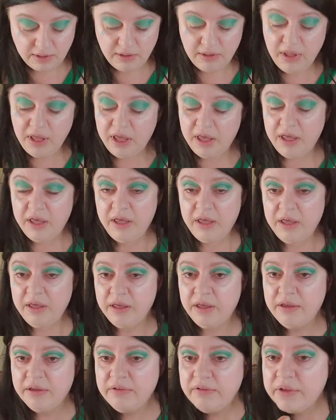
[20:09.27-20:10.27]

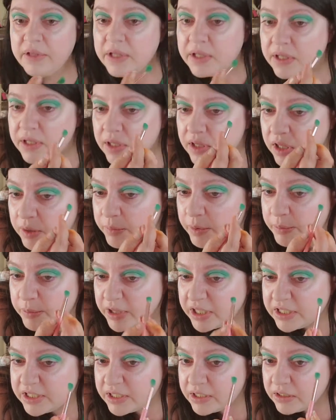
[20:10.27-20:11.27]
Love. Let me
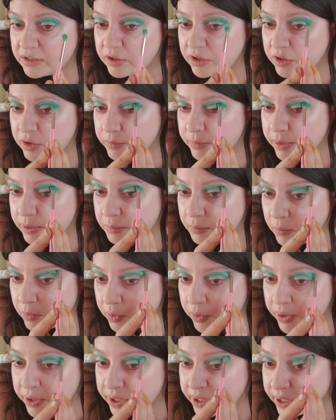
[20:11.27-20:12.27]
blend it a little bit
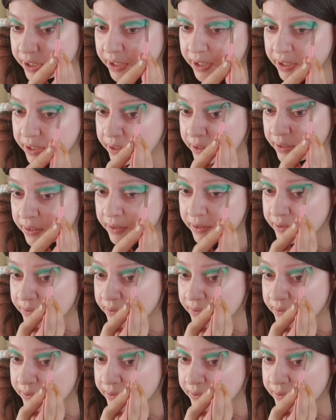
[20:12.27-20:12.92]
more.